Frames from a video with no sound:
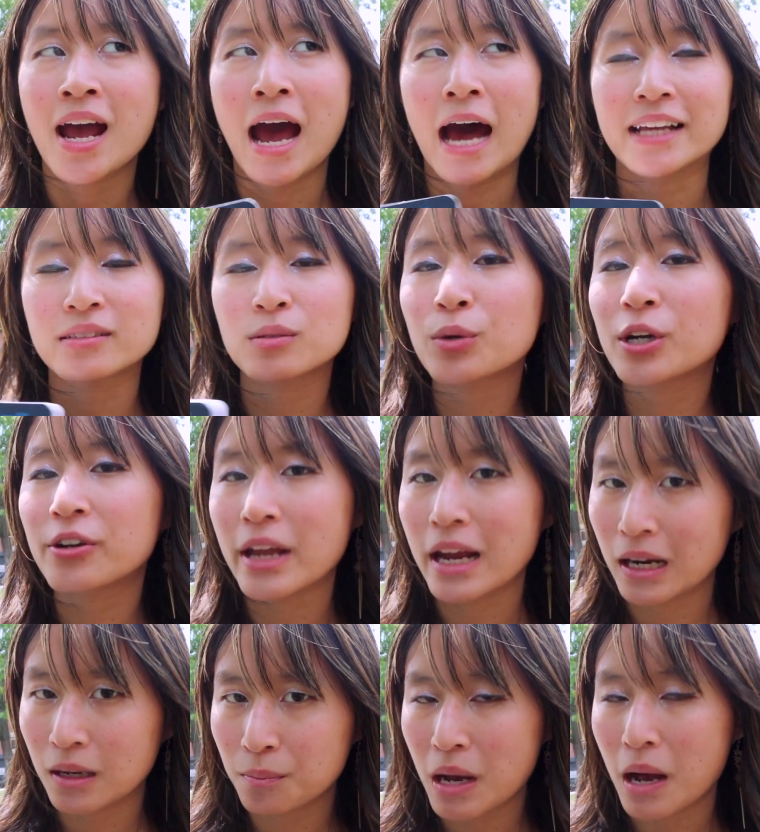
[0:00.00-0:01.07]
has a weird
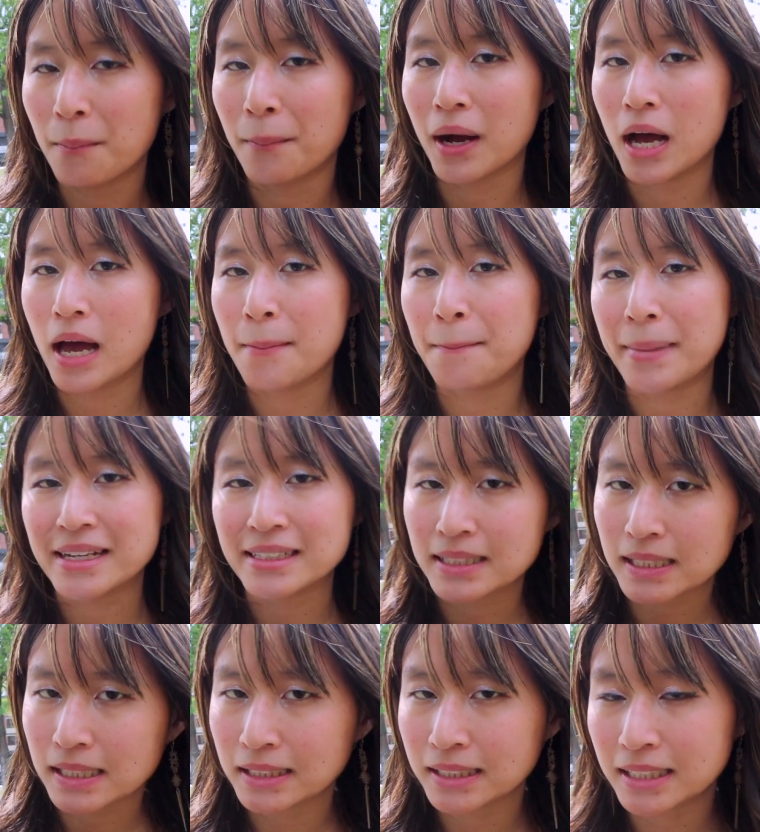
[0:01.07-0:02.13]
name, but
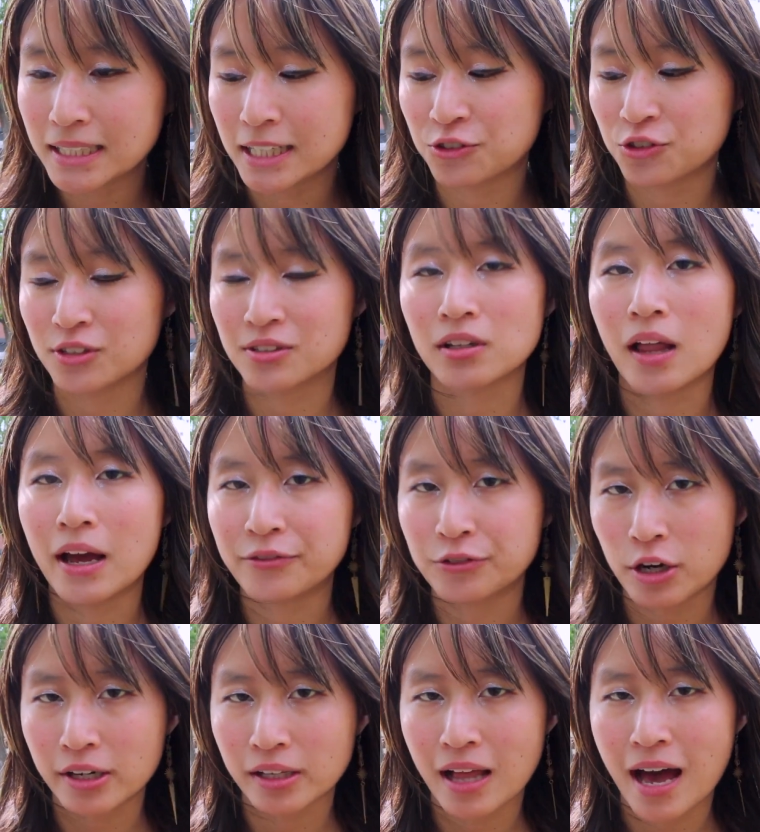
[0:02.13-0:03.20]
basically it's just a life
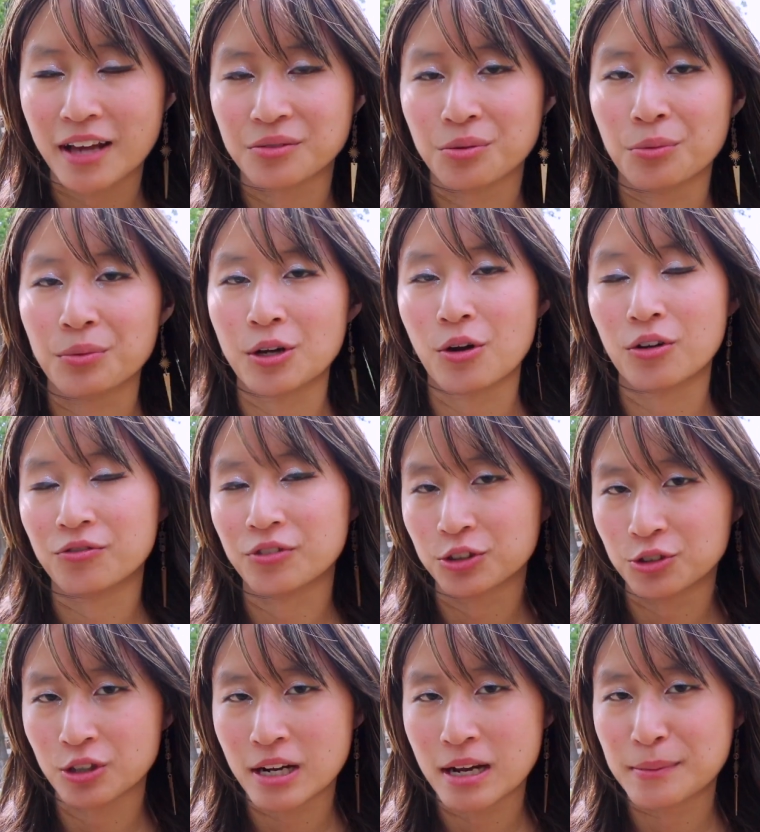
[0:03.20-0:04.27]
drawing class where we go on field
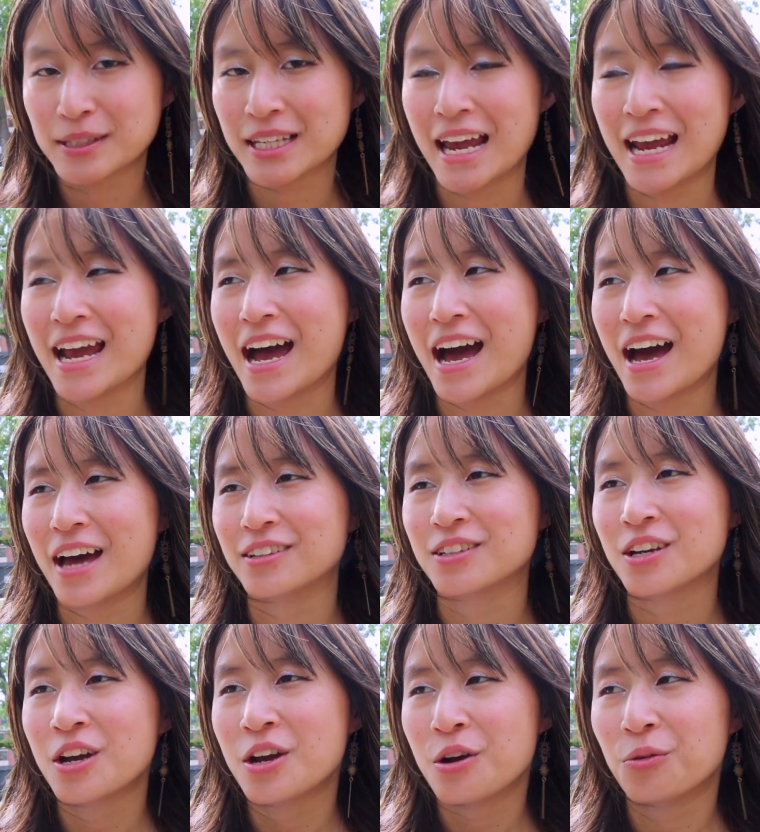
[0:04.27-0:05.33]
trips and
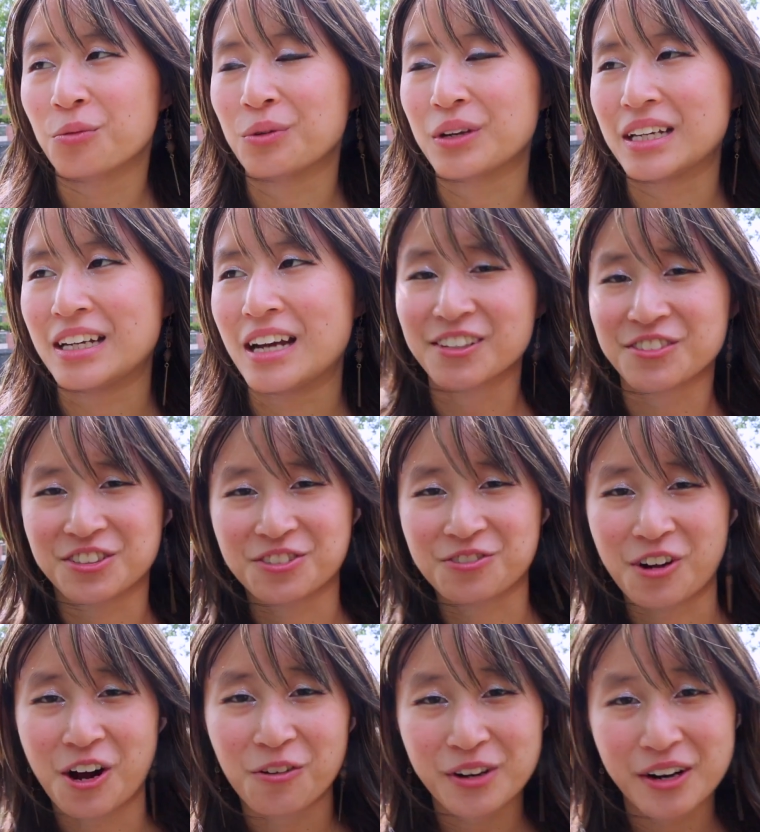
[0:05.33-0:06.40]
we just
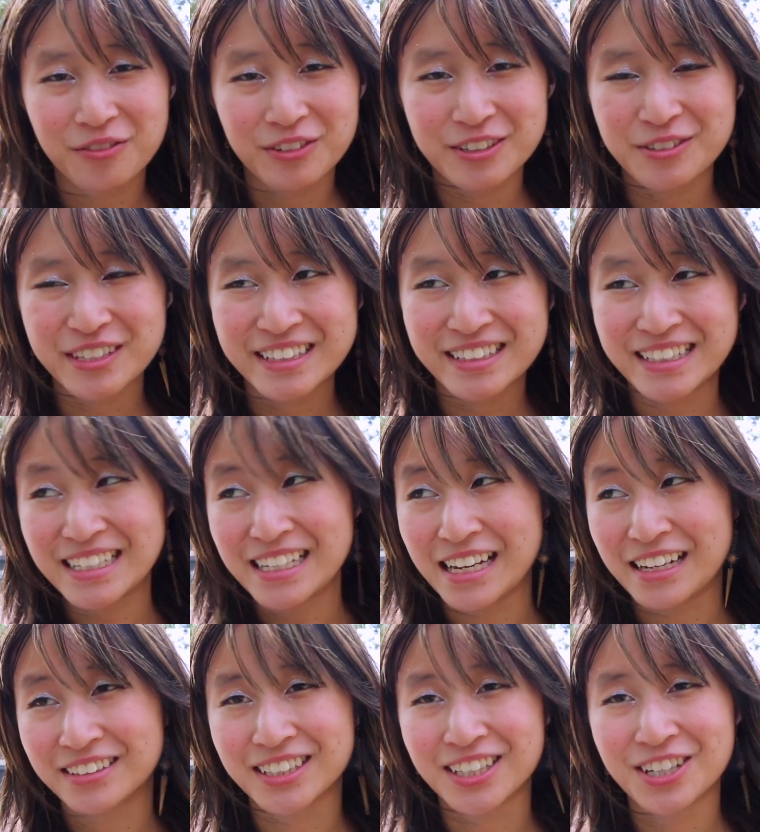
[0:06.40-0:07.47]
draw whatever we
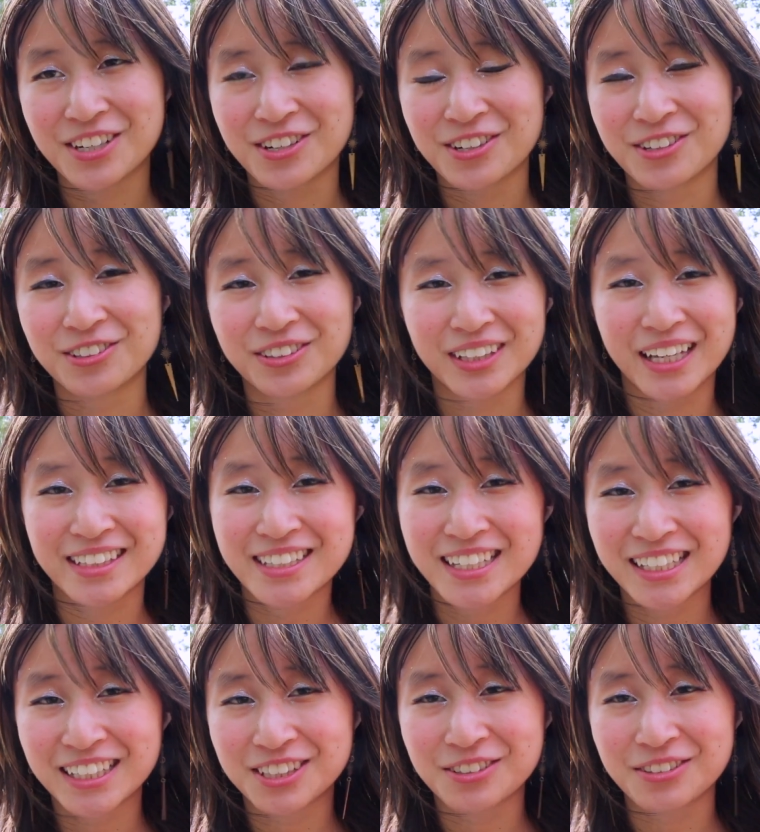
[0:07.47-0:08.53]
see. So let's
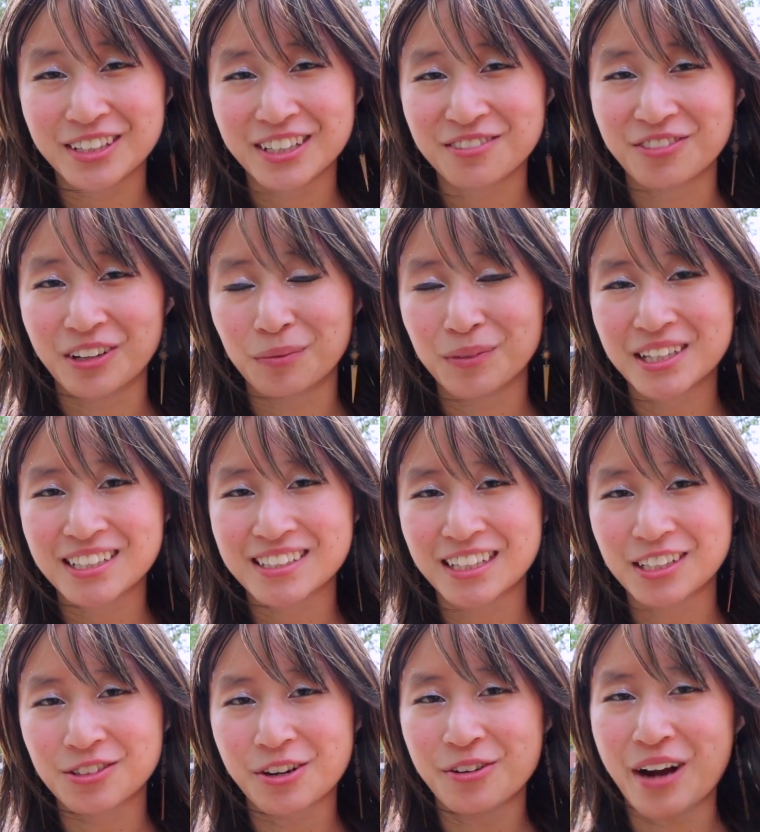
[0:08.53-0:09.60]
get into it, filming this
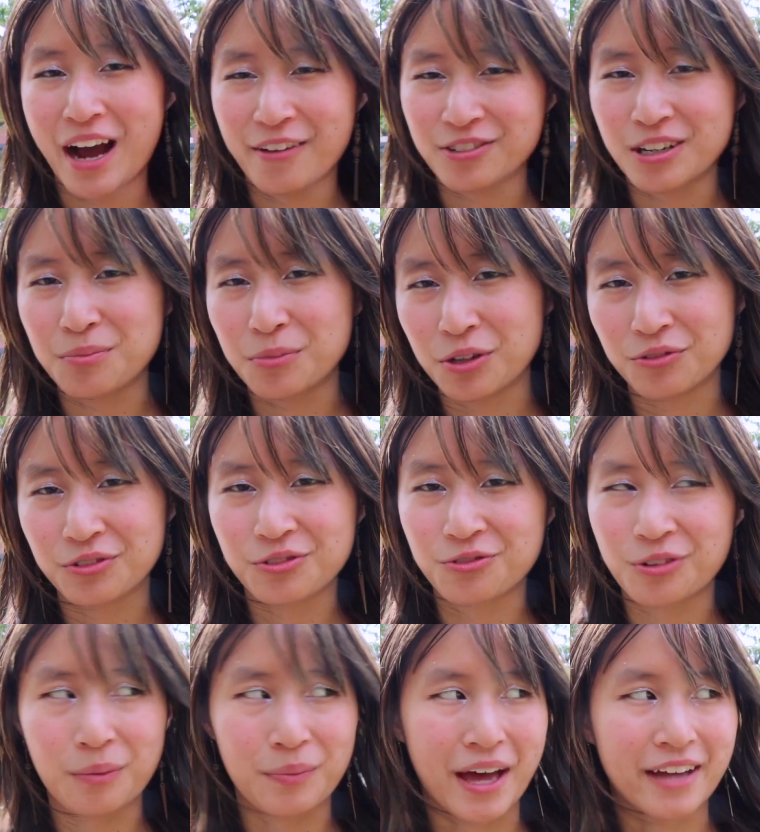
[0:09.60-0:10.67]
intro after I moved
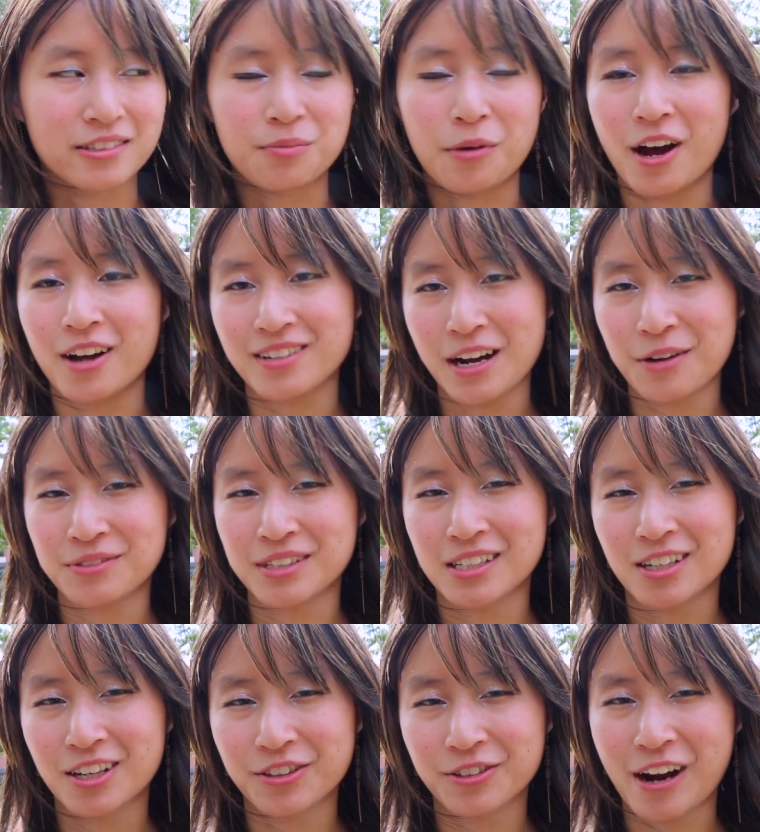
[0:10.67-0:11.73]
from that spot. I was
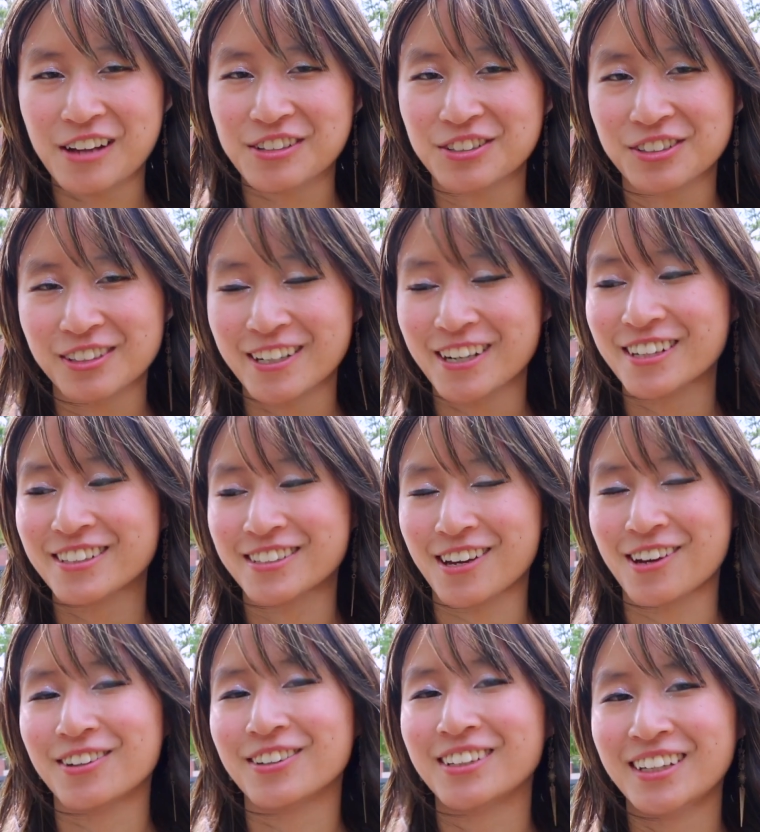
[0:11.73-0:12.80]
sitting on the grass earlier,
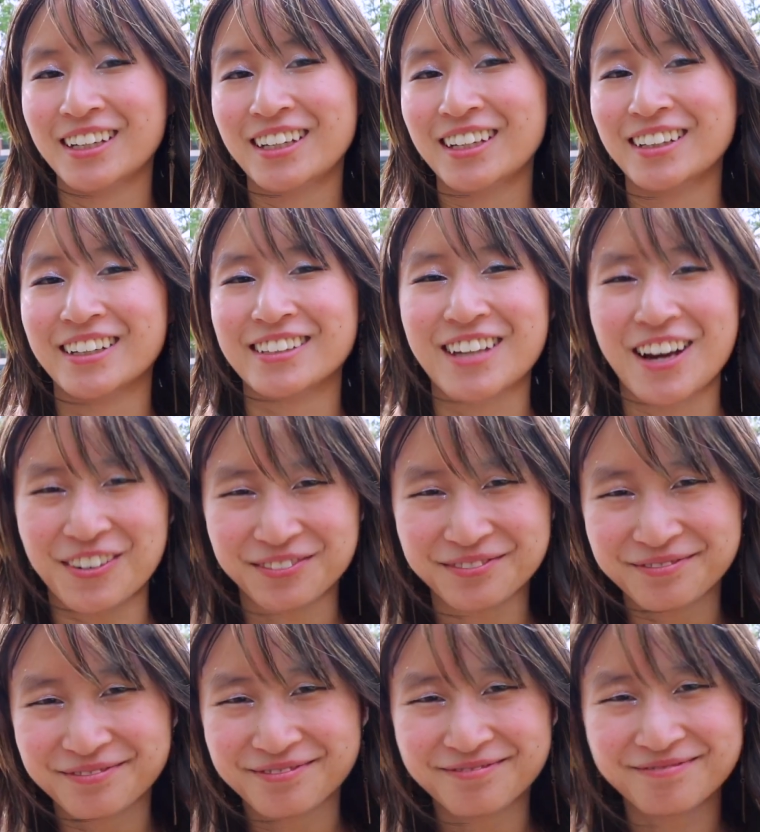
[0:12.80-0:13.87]
so let's go.
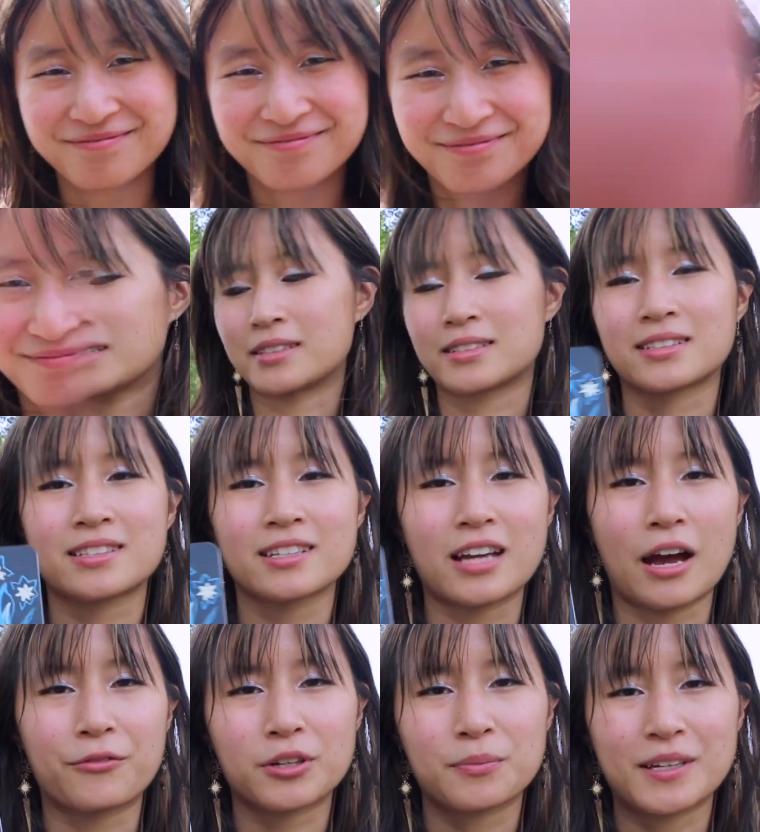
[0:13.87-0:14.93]
This is the
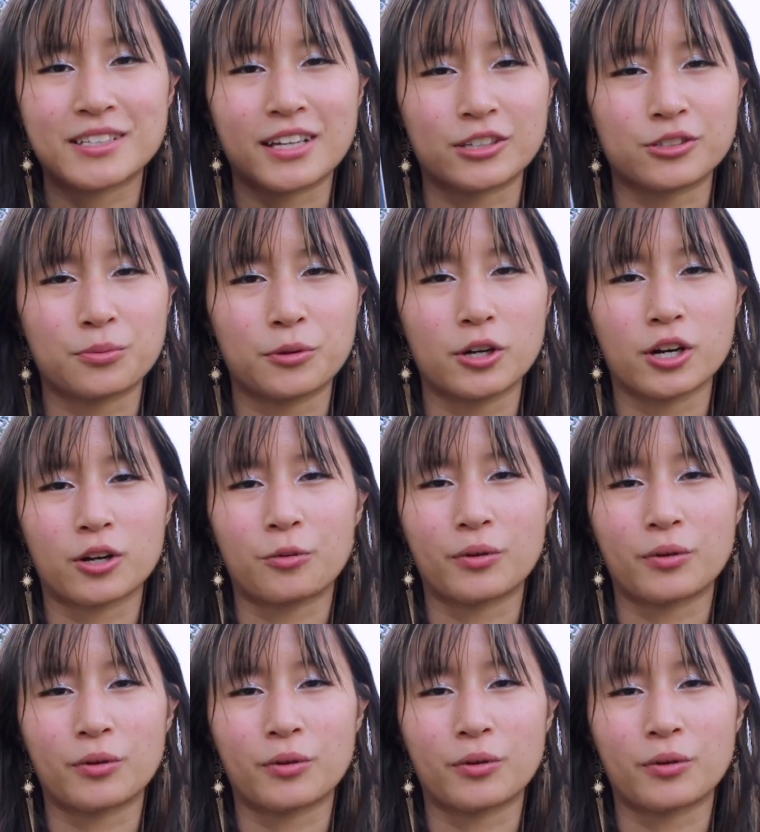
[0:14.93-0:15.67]
cover to my sketchbook.